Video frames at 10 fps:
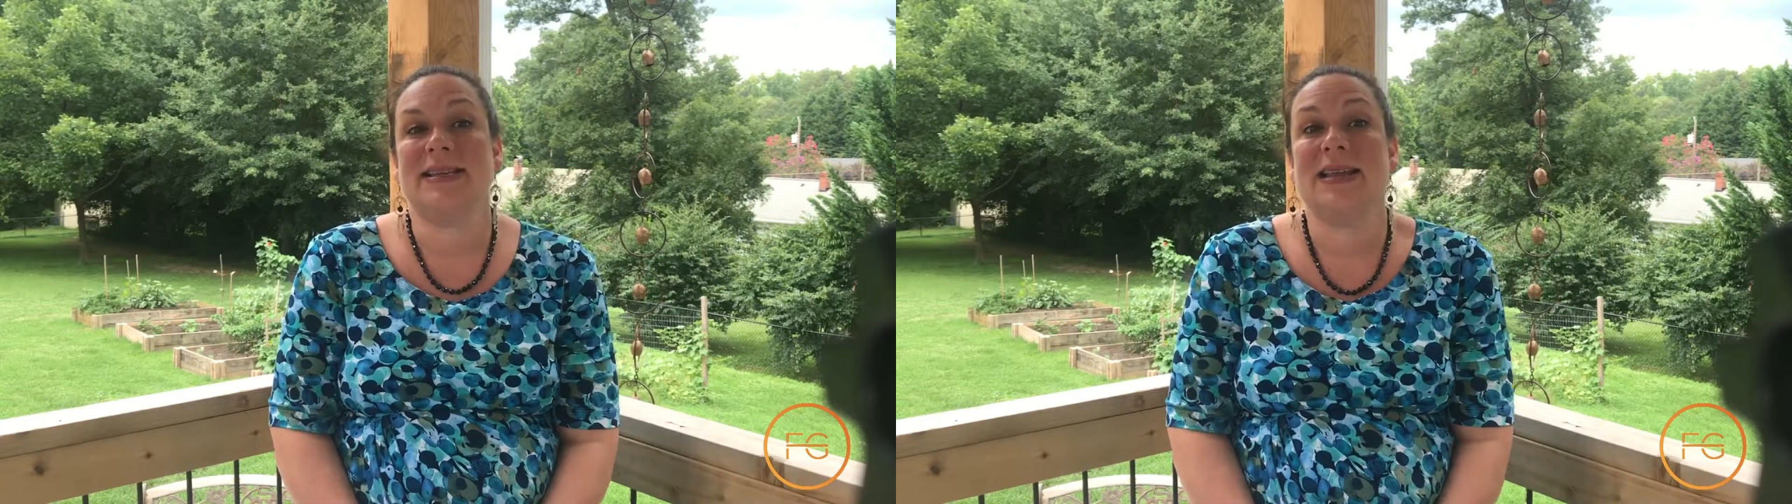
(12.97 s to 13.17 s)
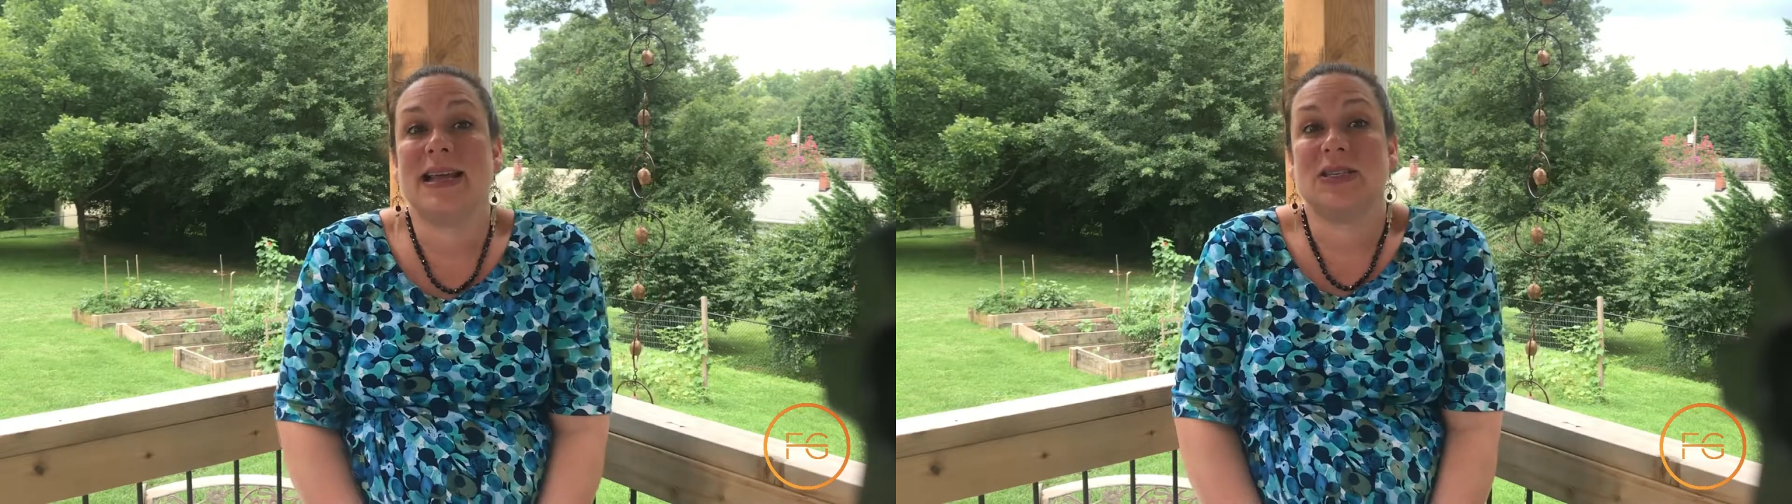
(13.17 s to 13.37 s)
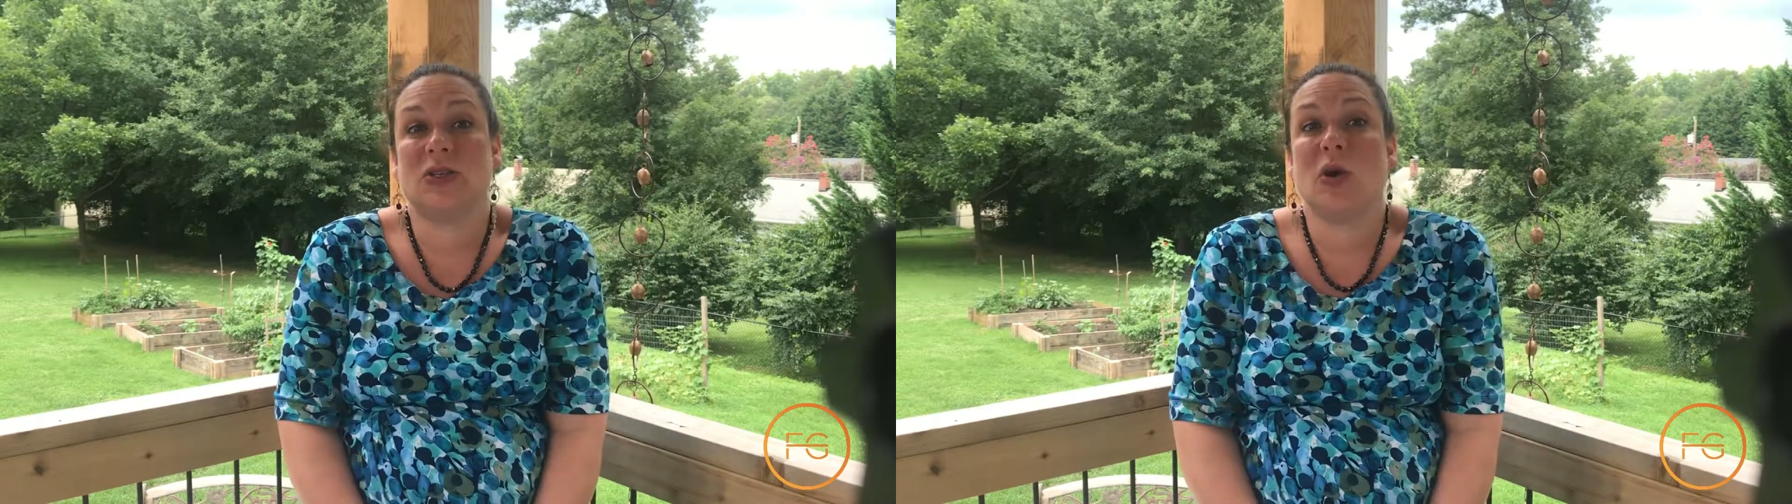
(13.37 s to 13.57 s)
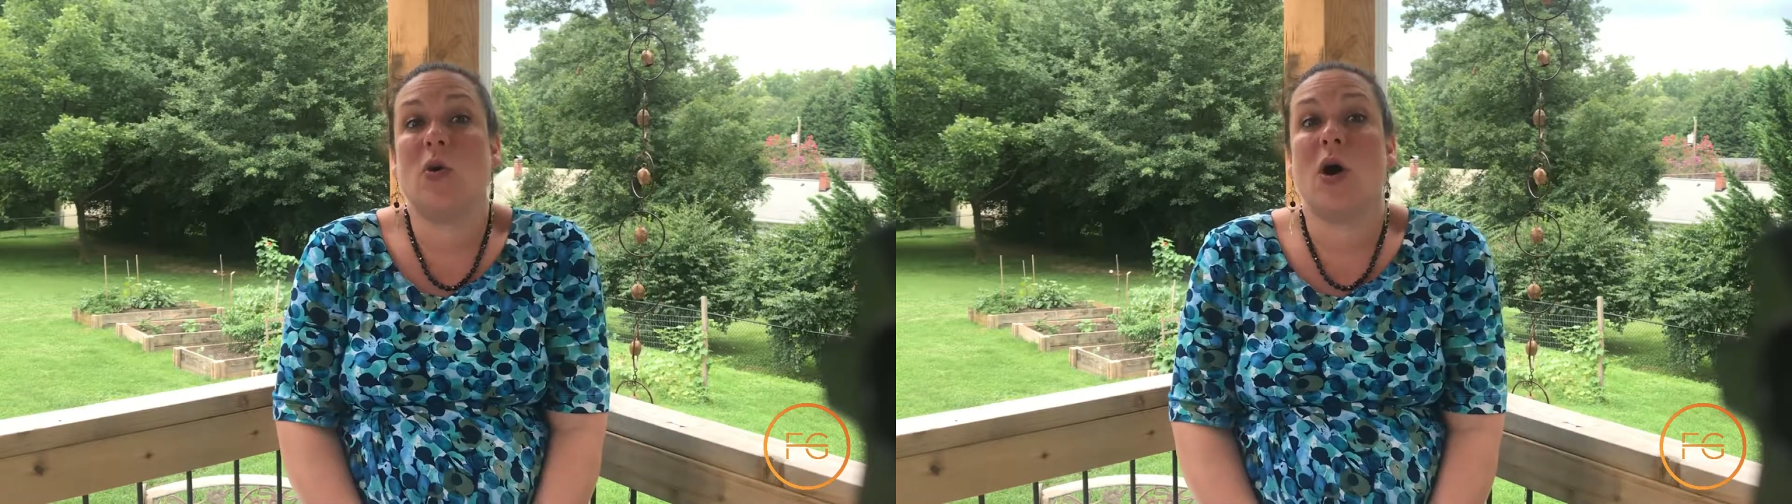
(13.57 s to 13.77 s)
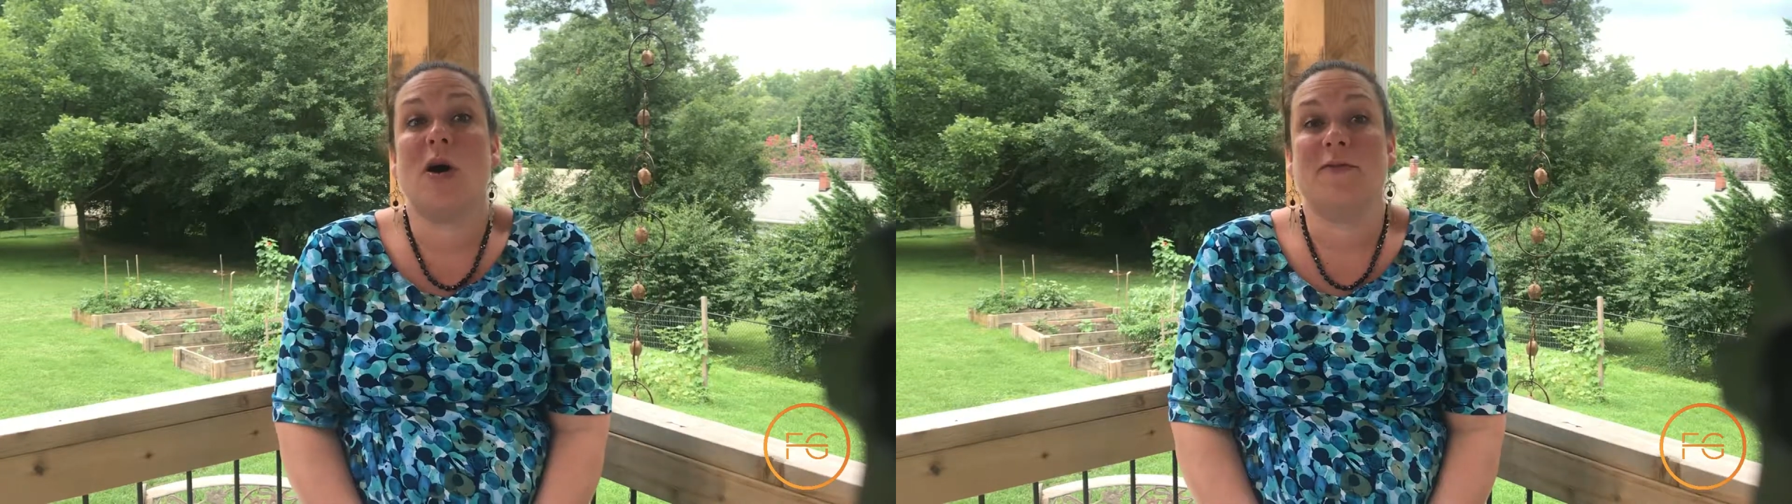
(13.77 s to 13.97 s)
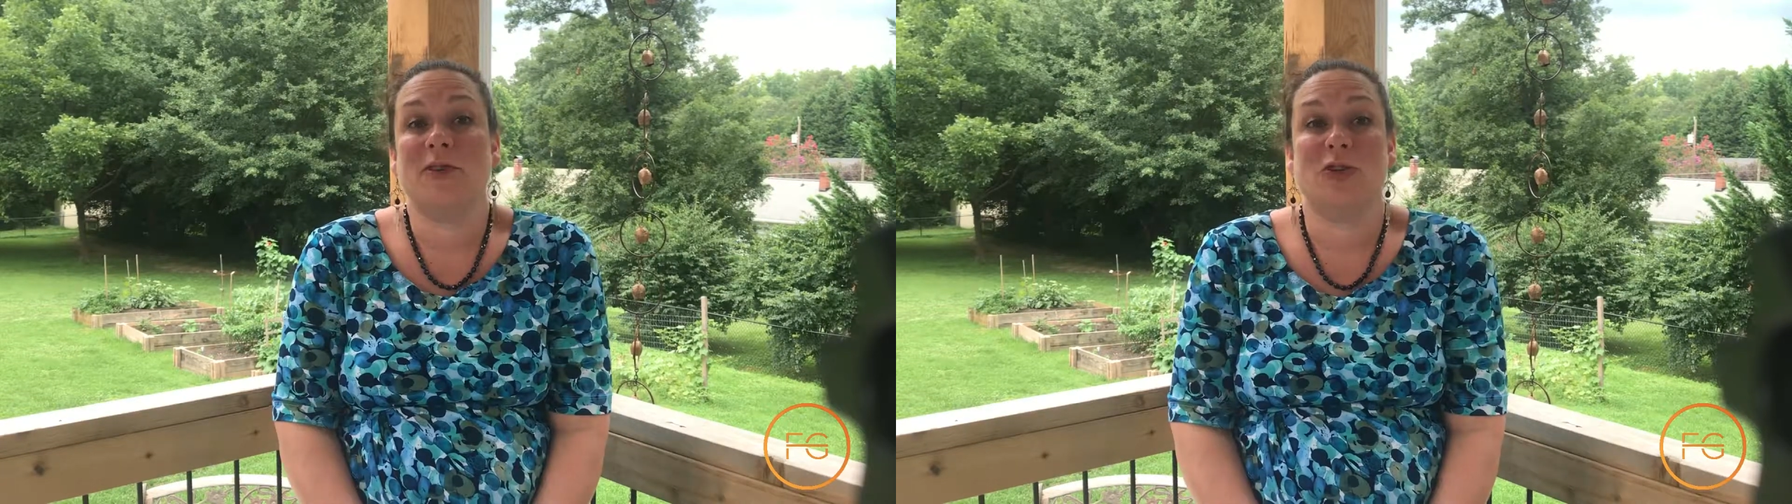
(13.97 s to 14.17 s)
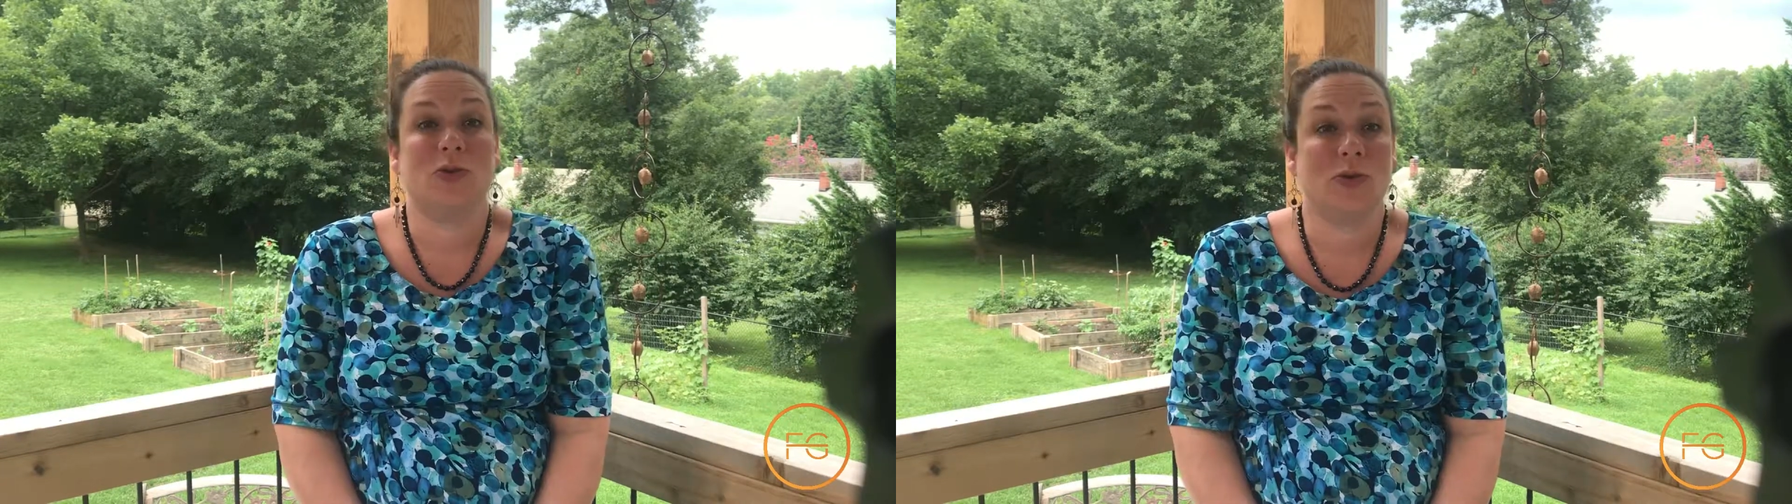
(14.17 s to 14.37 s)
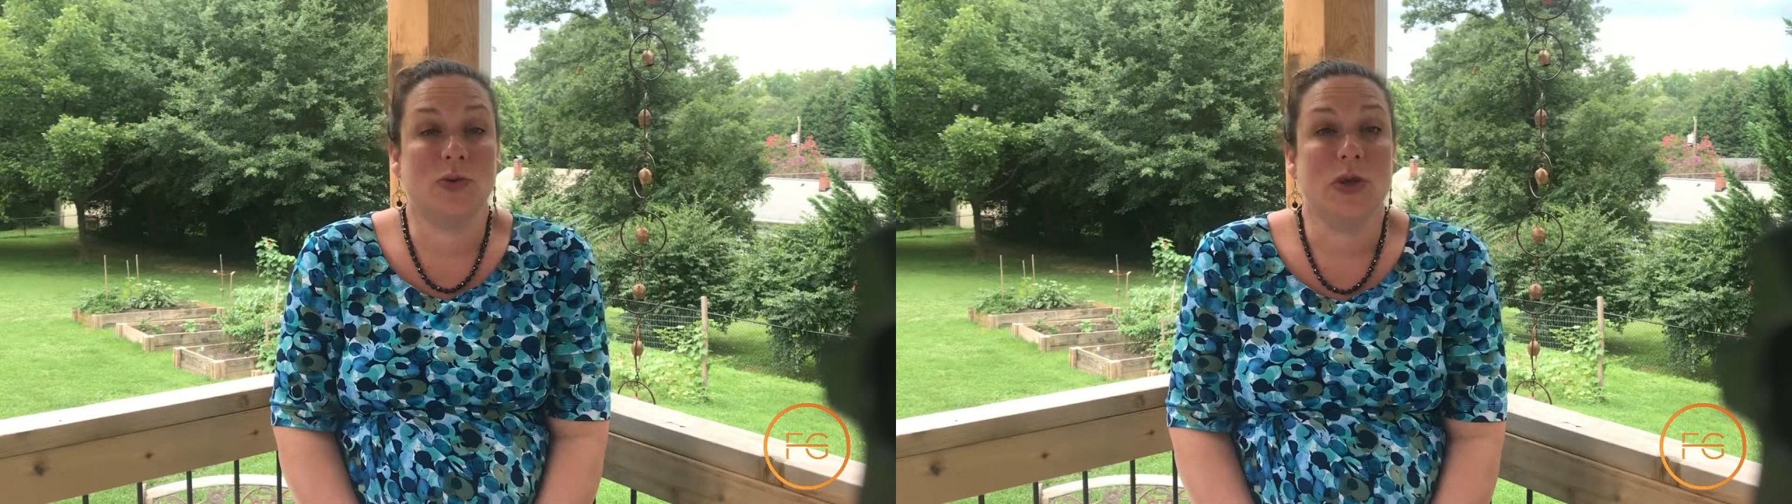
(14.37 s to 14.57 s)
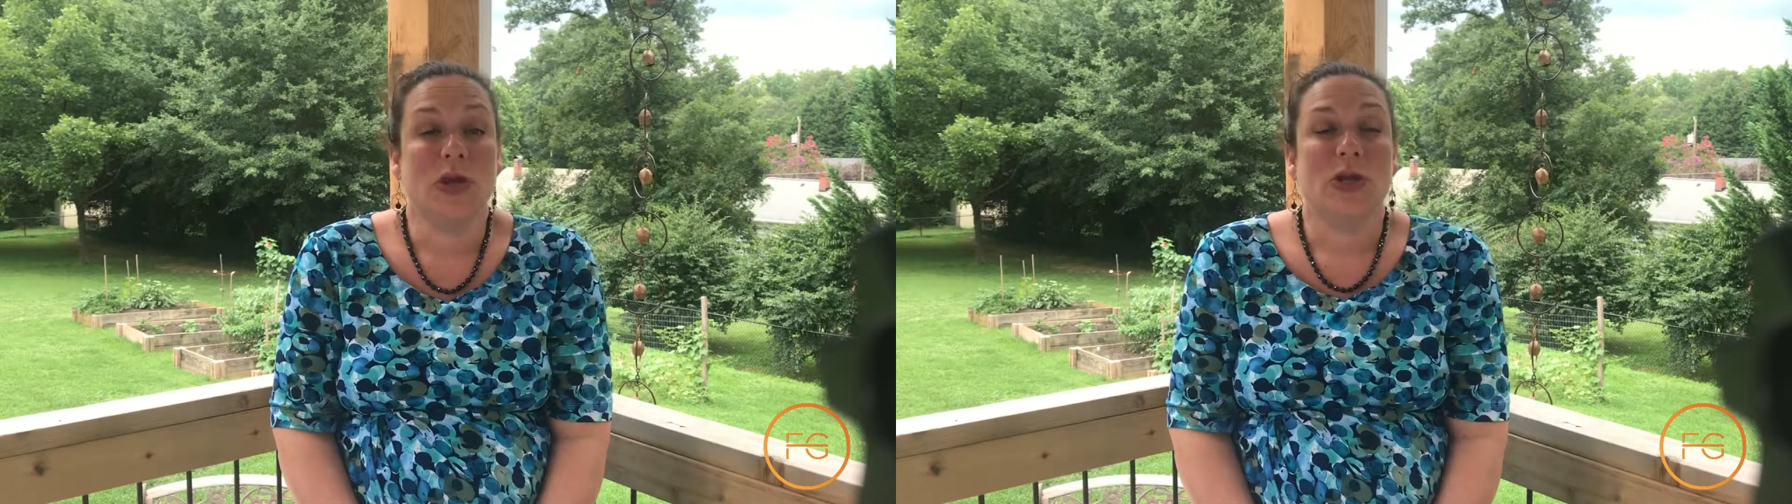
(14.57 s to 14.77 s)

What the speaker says: and that's so often true.